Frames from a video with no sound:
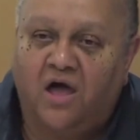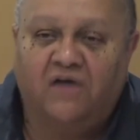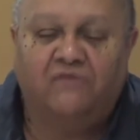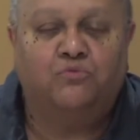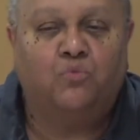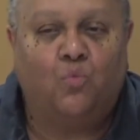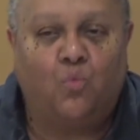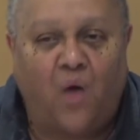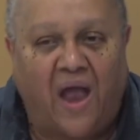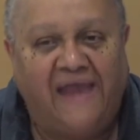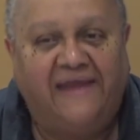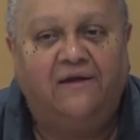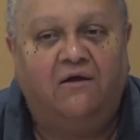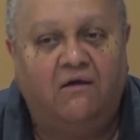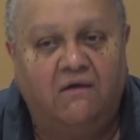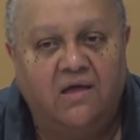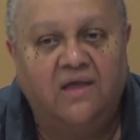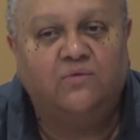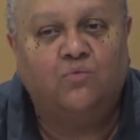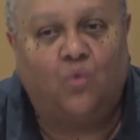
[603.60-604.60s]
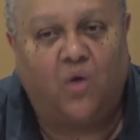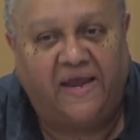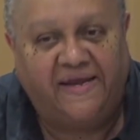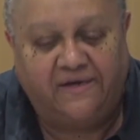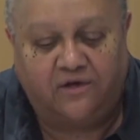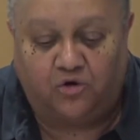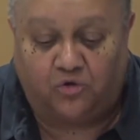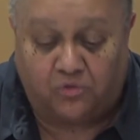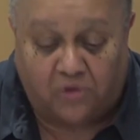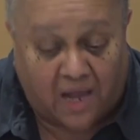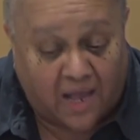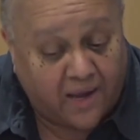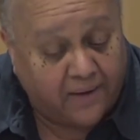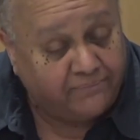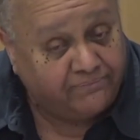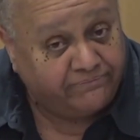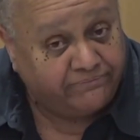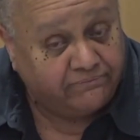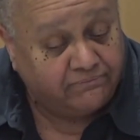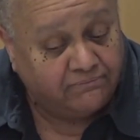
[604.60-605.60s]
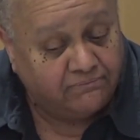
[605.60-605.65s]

of white-on-white crime?